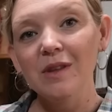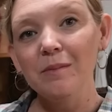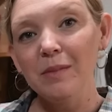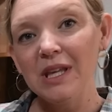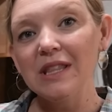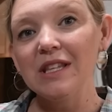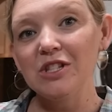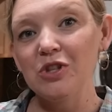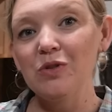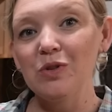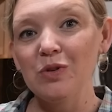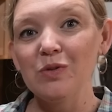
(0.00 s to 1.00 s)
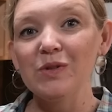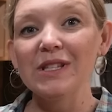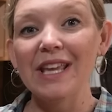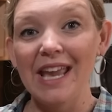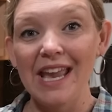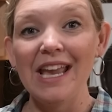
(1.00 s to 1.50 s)
The meat that you use
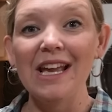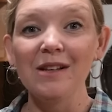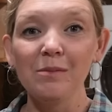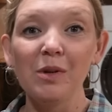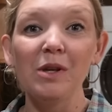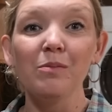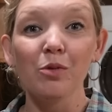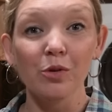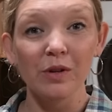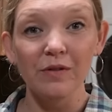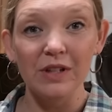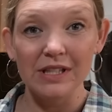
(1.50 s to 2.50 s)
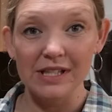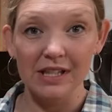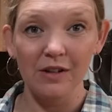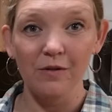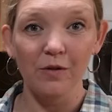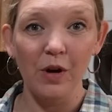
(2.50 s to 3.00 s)
can be
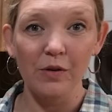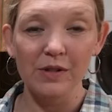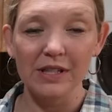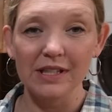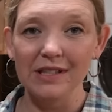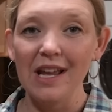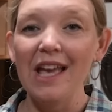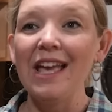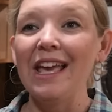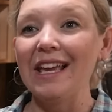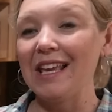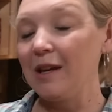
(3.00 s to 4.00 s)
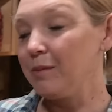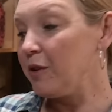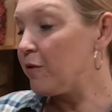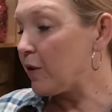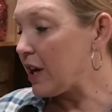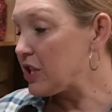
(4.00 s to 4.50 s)
previously frozen. It can be
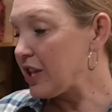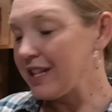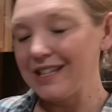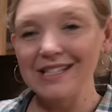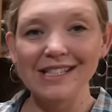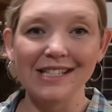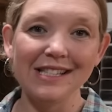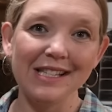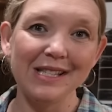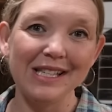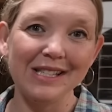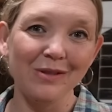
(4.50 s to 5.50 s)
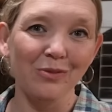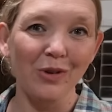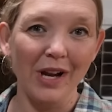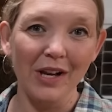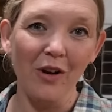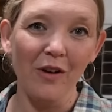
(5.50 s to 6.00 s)
fresh like this is. This is
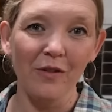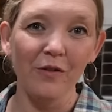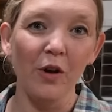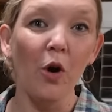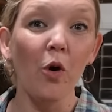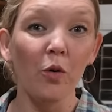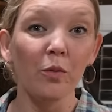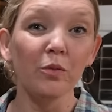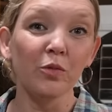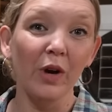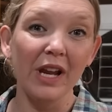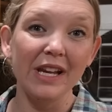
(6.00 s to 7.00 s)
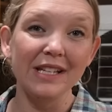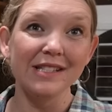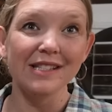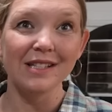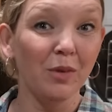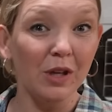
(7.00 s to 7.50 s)
right off of a
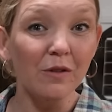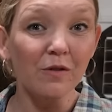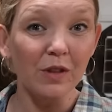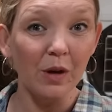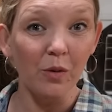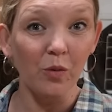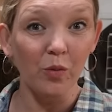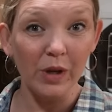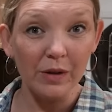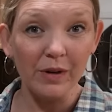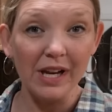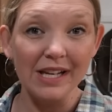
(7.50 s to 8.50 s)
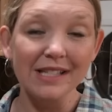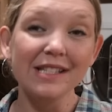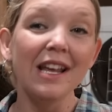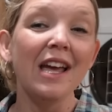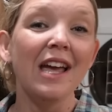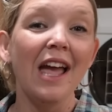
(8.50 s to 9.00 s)
home-raised beef that we
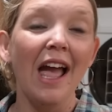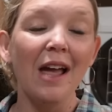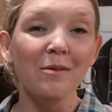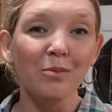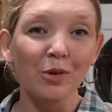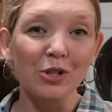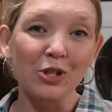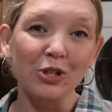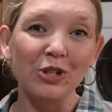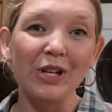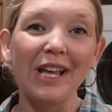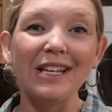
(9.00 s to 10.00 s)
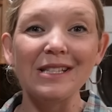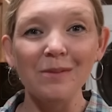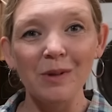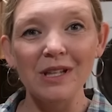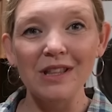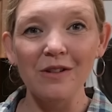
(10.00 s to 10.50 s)
raised and butchered, and it's
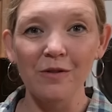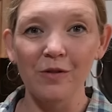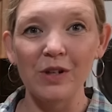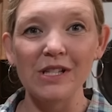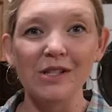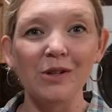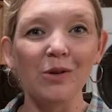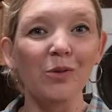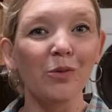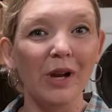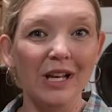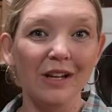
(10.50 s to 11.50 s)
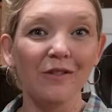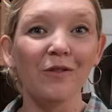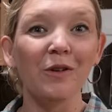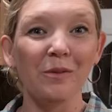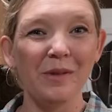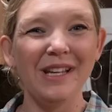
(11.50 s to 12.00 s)
been in the freezer waiting
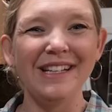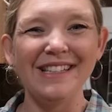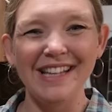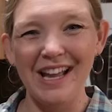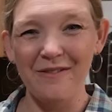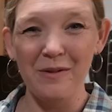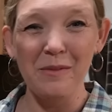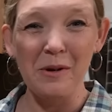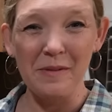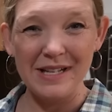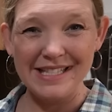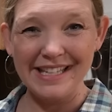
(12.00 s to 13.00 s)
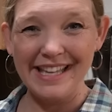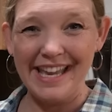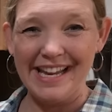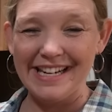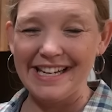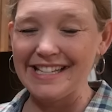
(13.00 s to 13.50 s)
for me to have a moment to can